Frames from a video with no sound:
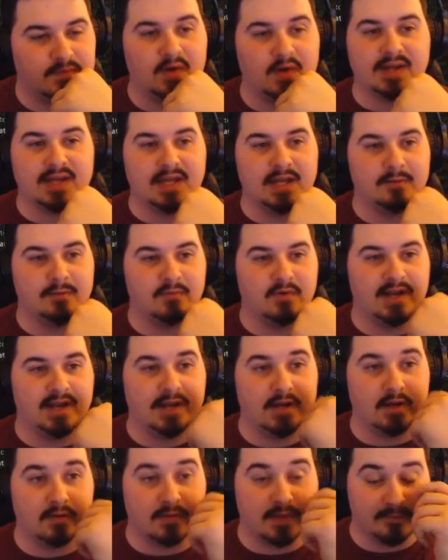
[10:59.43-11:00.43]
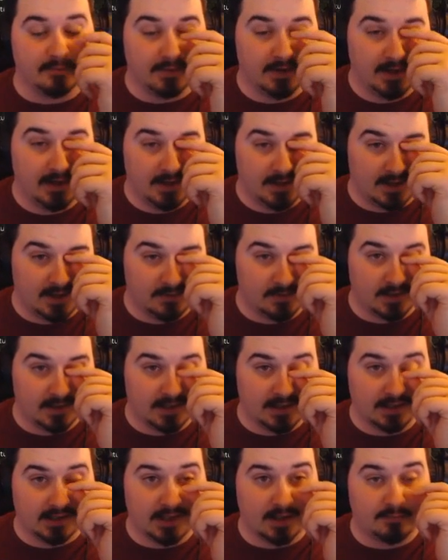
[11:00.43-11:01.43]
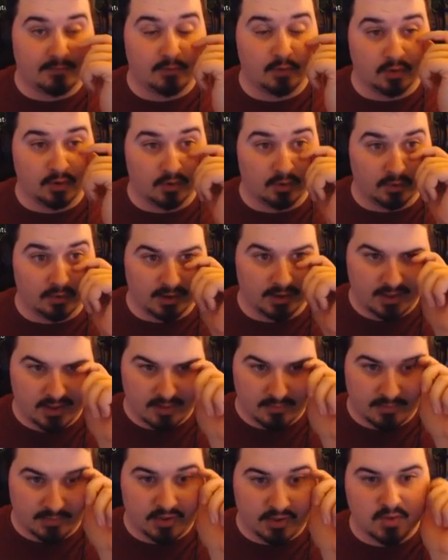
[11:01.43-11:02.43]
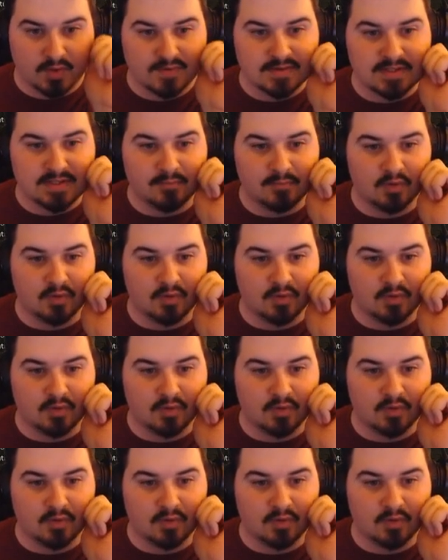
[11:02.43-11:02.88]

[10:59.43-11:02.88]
No, I can't upgrade any of them. I'm gonna need a lot more gold. But I do have